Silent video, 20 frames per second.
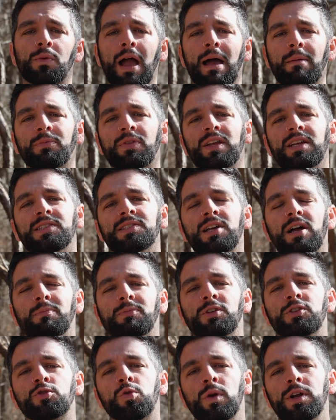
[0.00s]
wrap things up,
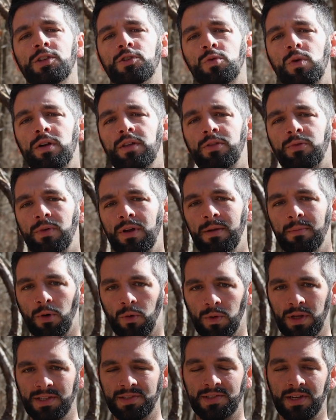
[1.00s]
the 2023
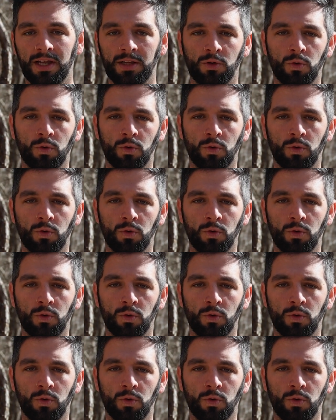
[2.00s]
Marin San